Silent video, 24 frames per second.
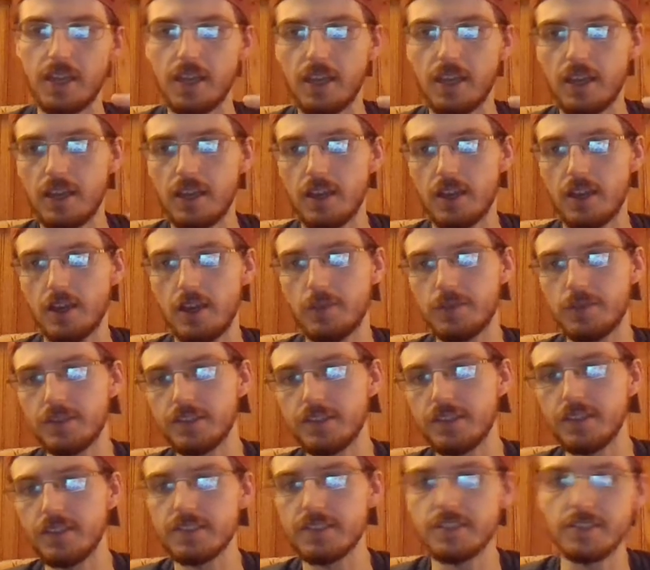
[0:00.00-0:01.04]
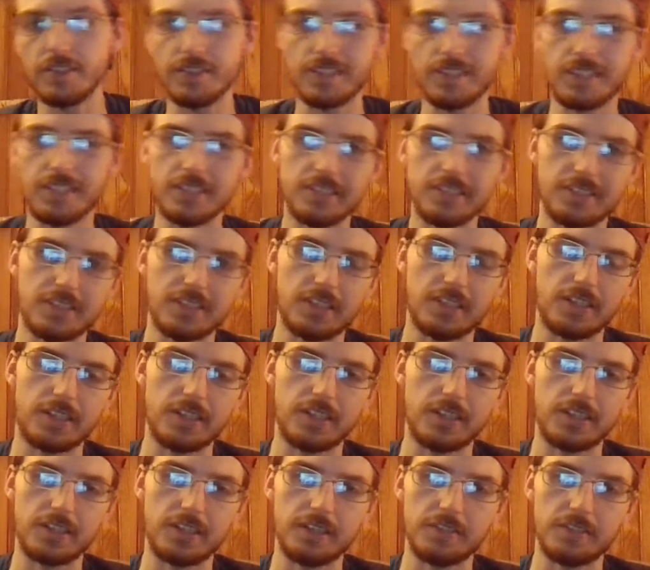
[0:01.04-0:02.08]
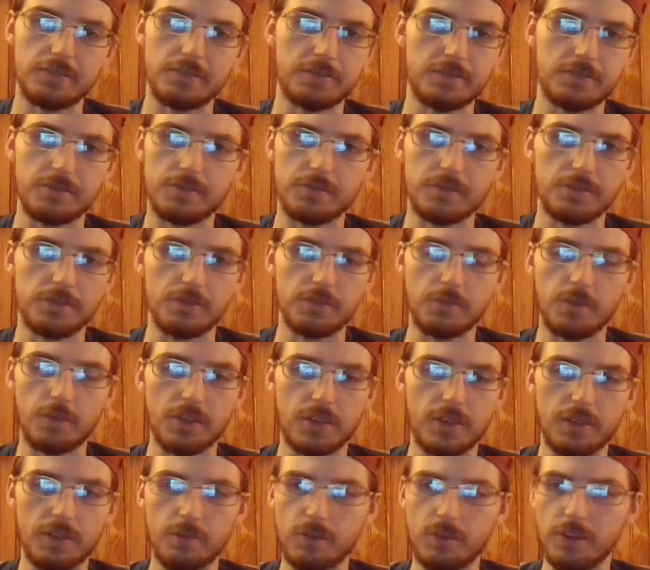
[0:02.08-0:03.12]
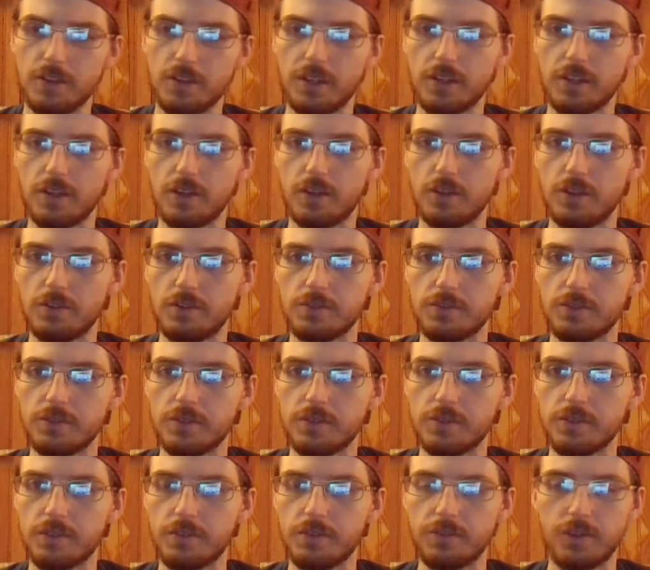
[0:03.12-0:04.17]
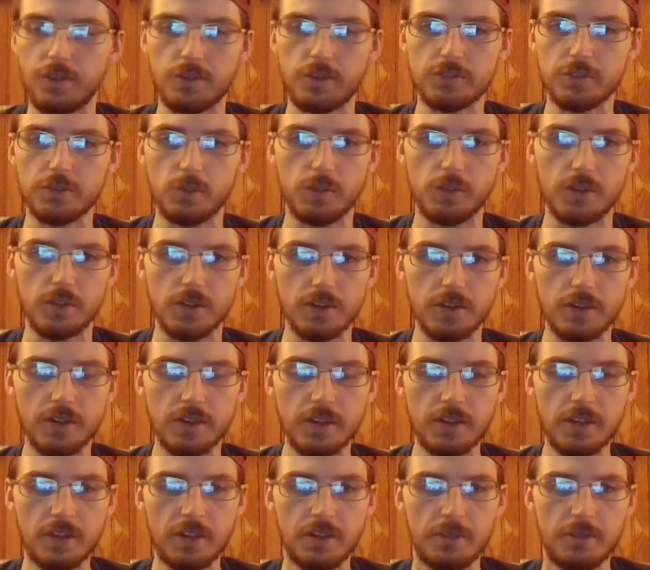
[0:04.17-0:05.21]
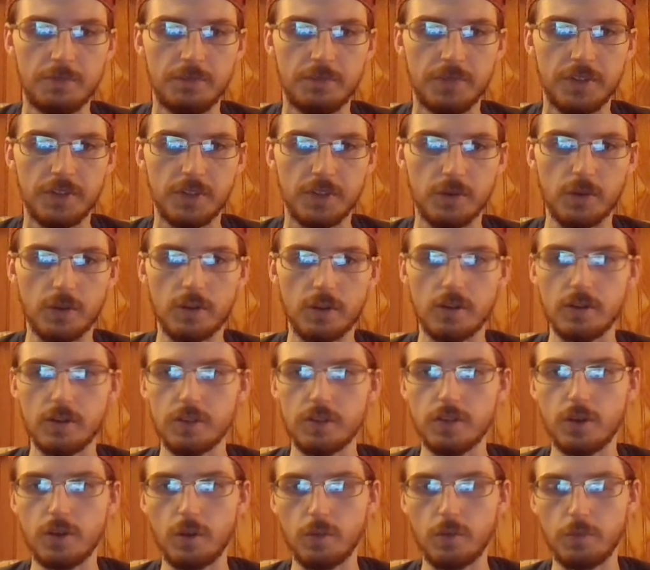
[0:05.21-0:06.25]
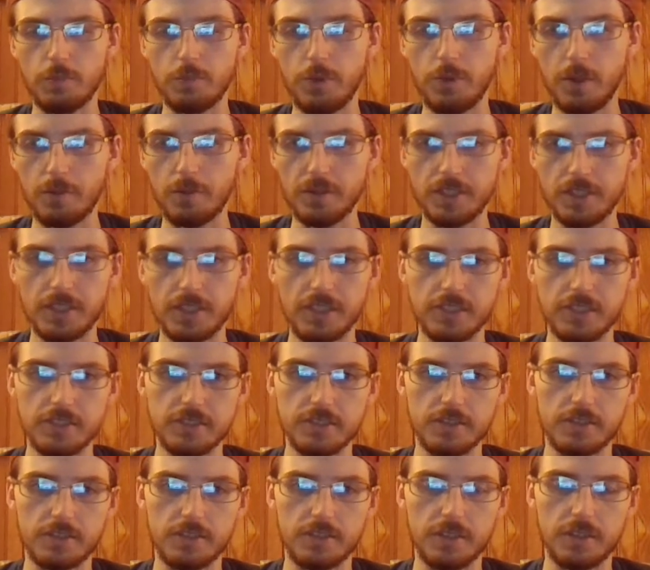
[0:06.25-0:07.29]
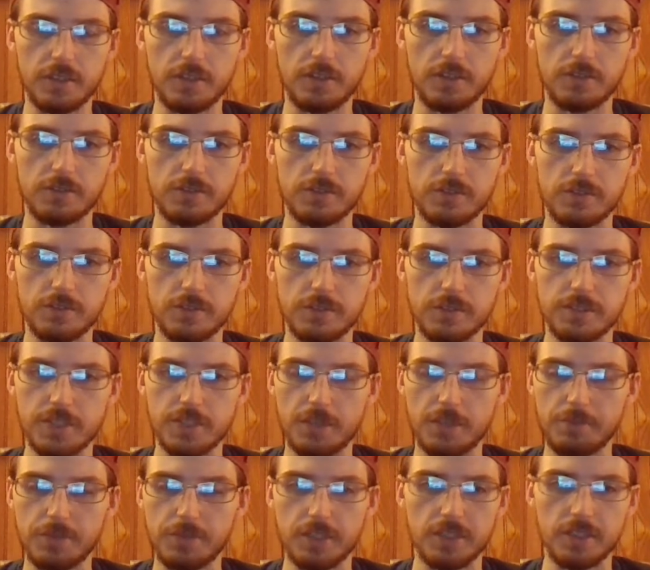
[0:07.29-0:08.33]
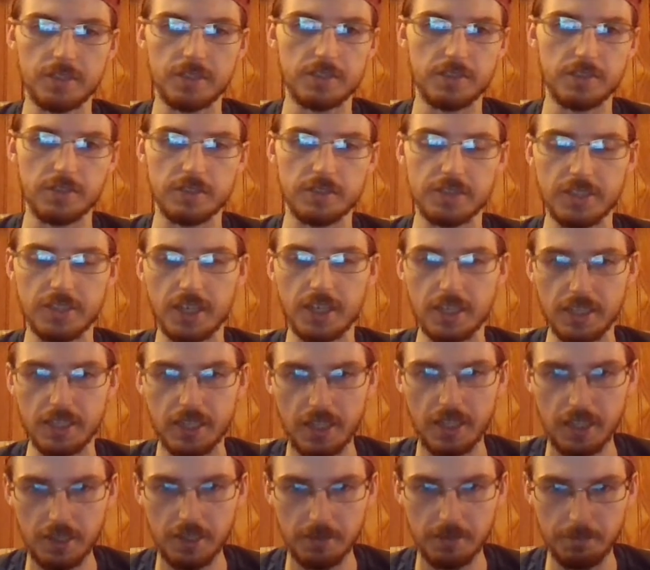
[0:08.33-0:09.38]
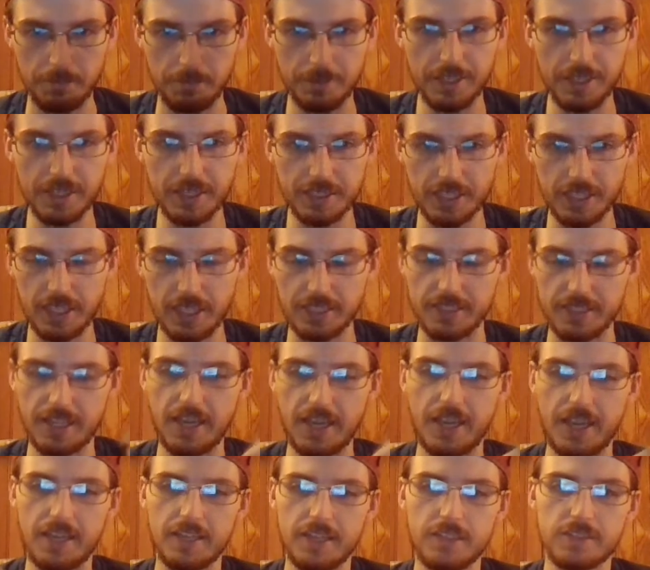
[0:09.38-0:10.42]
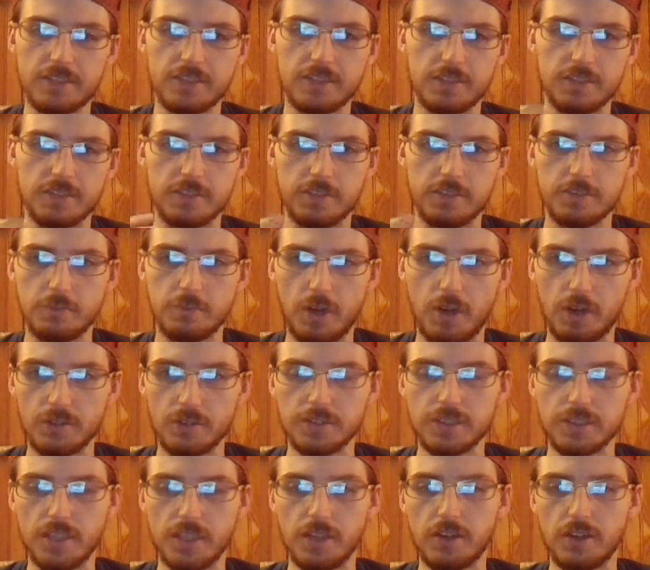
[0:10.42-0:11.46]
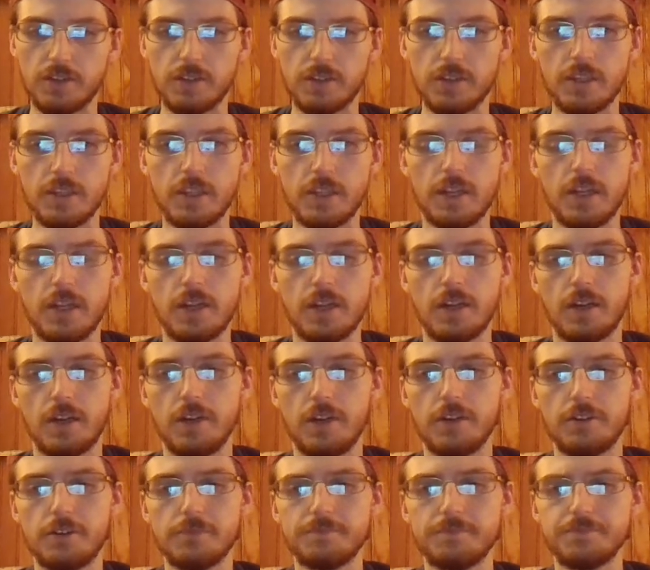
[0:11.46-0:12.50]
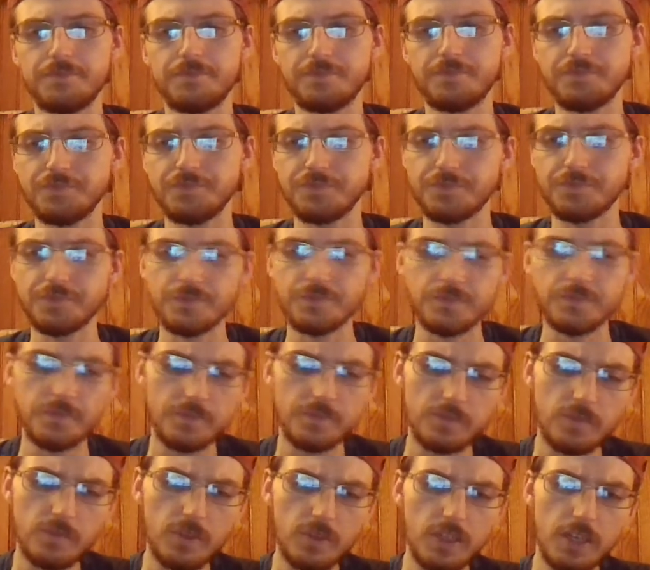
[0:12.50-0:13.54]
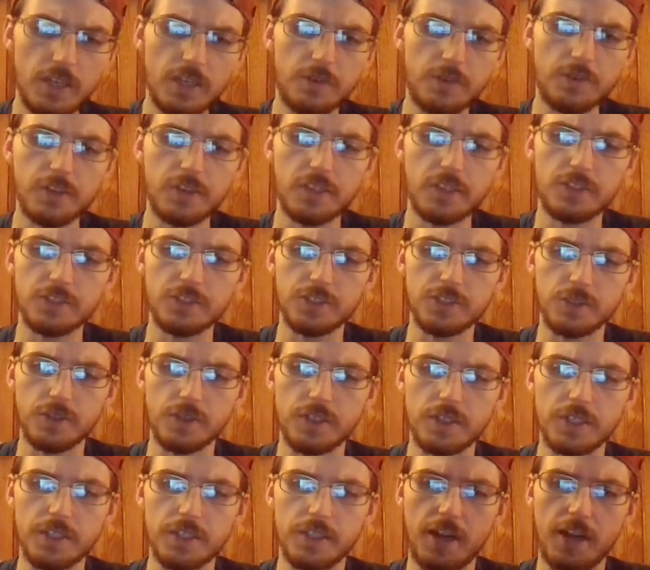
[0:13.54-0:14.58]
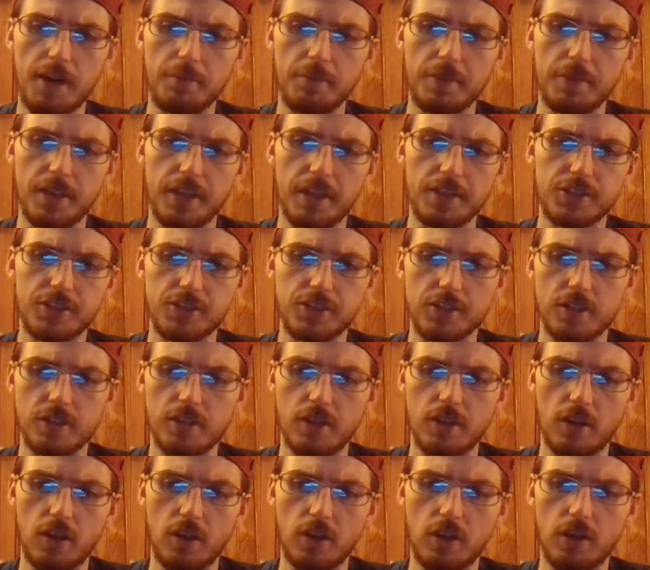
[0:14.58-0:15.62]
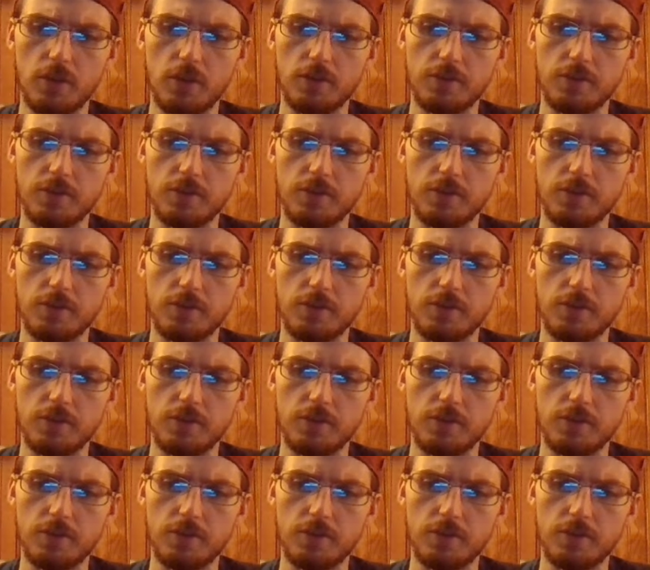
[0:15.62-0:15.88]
a resistance against what are they called? The First Order, or you know, a republic against us, the Separatists. It's not big like that. It's just small scale. I really enjoy the combination of